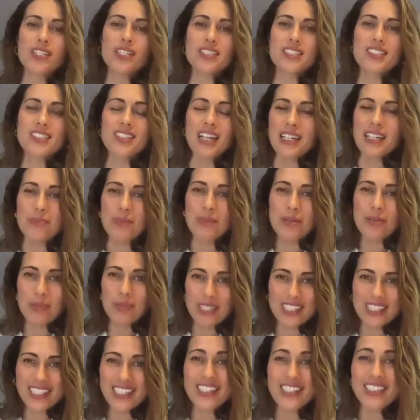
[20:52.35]
consignment
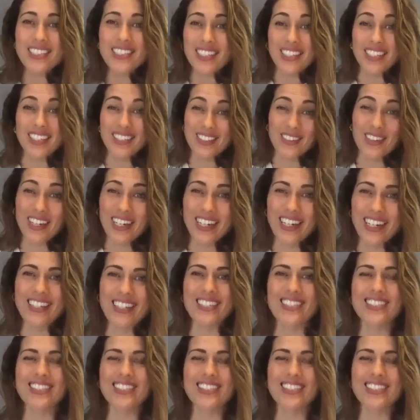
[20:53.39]
businesses, right?